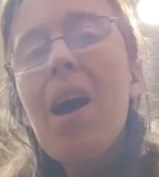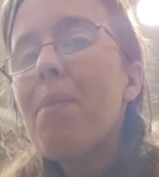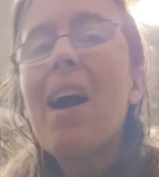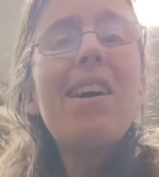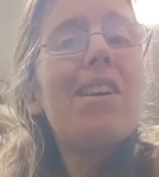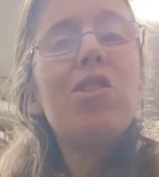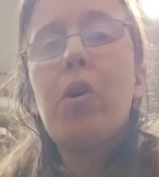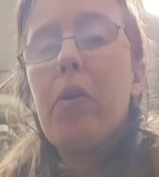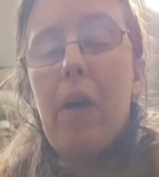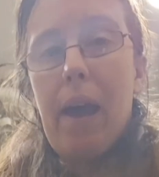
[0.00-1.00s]
not going to show
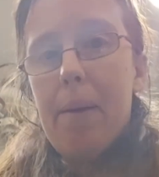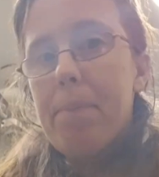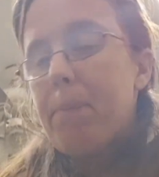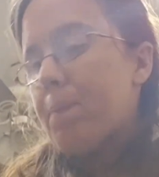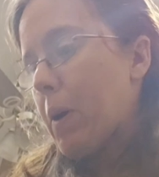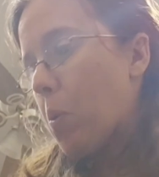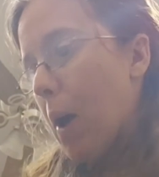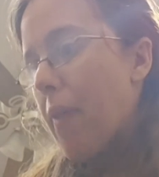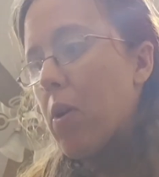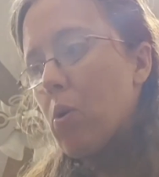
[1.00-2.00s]
you that, but
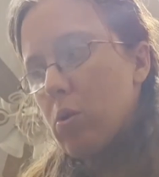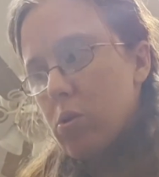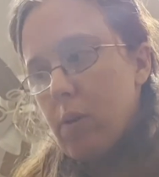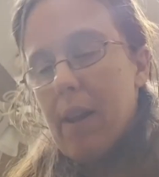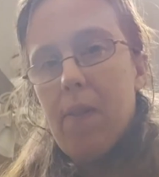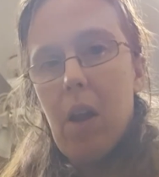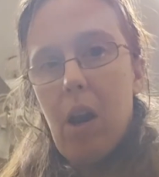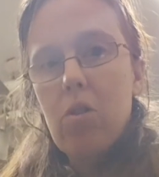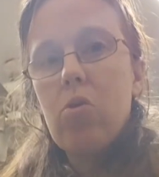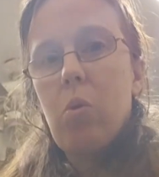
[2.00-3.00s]
while the noodles are in
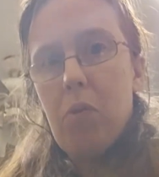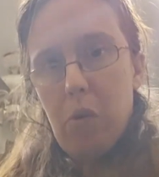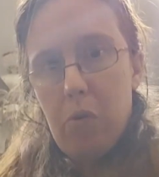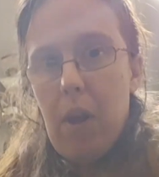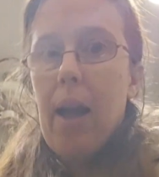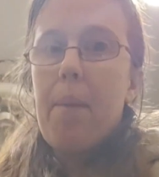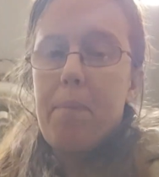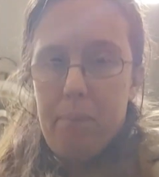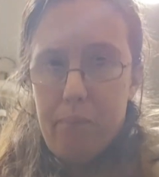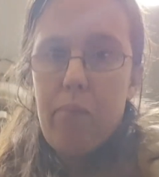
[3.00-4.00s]
there doing their thing,
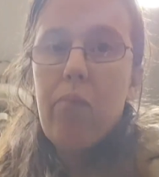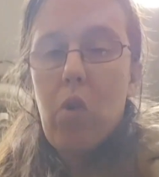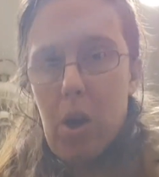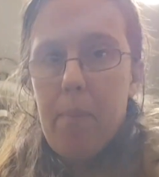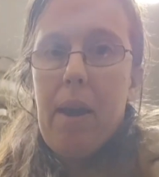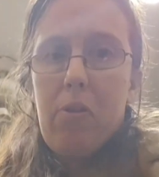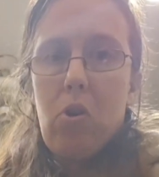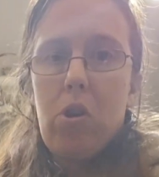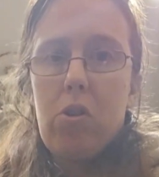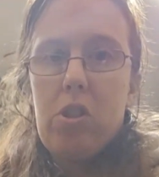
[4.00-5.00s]
I'm going to make the
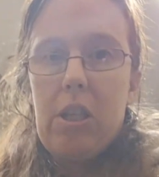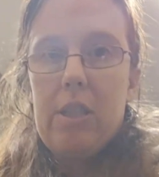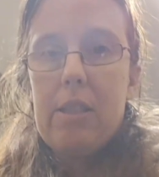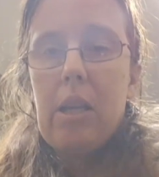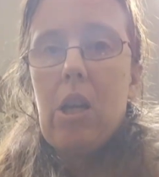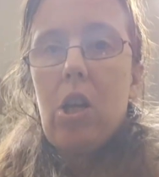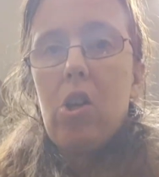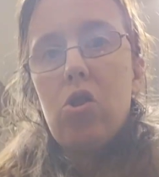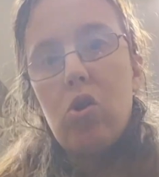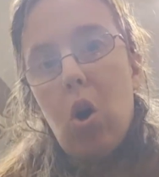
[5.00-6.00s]
grilled cheese.
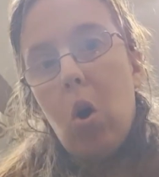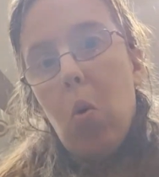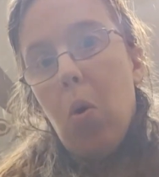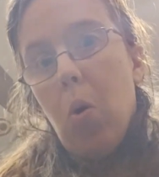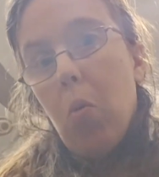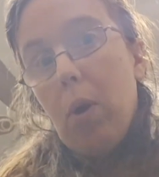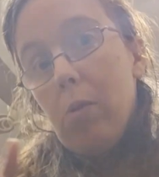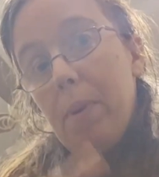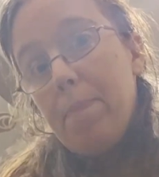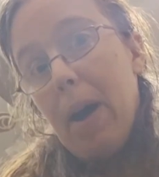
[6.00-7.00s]
So we'll
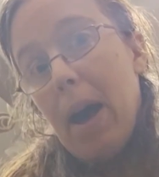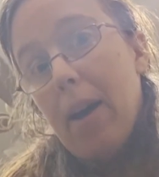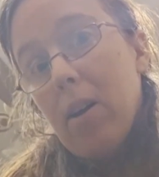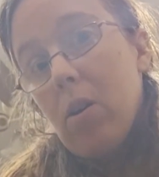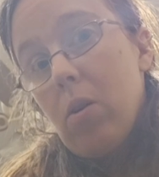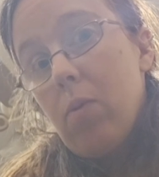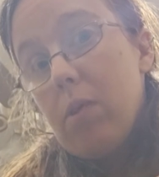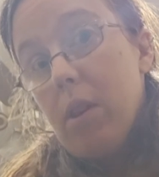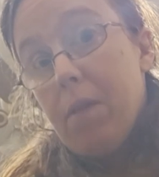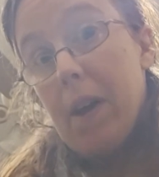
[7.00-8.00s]
be back
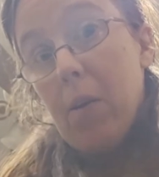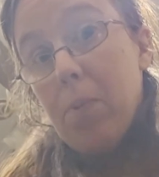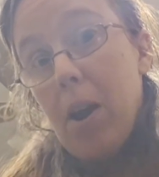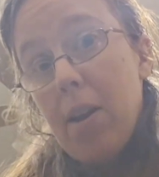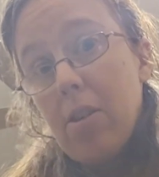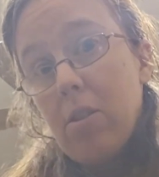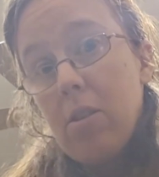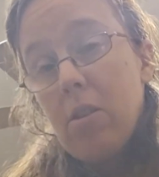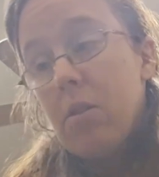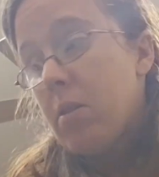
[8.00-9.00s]
with the final product.
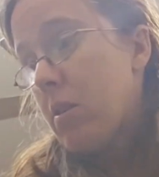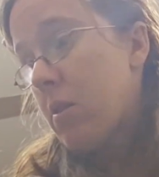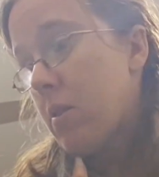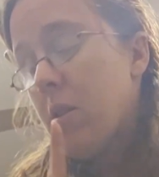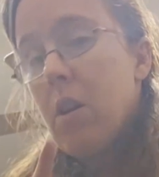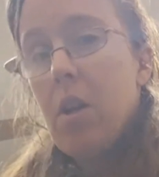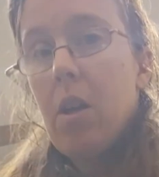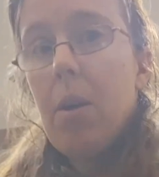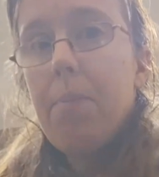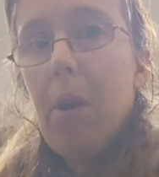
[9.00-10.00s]

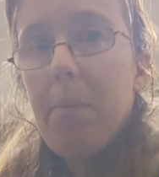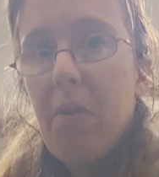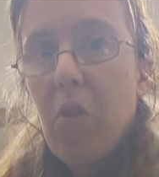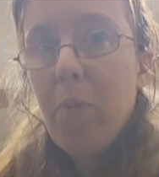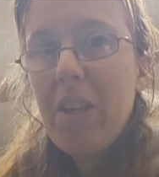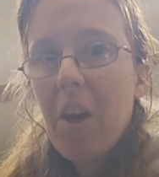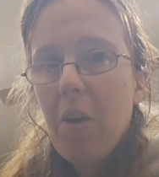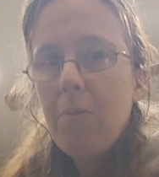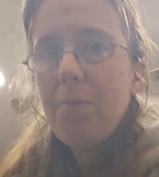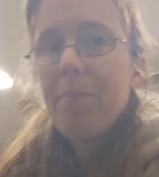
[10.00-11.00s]
But before we go,